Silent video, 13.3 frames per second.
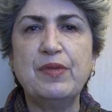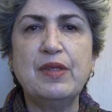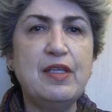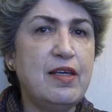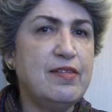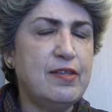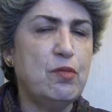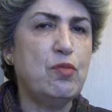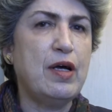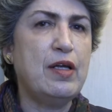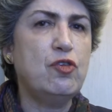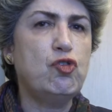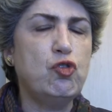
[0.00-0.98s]
this
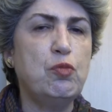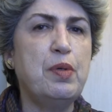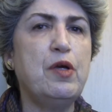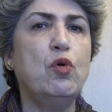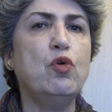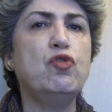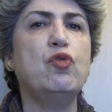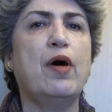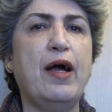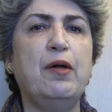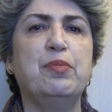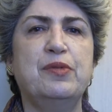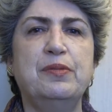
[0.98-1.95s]
someone should be also
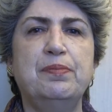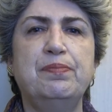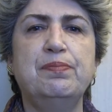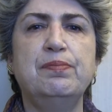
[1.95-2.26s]
helped.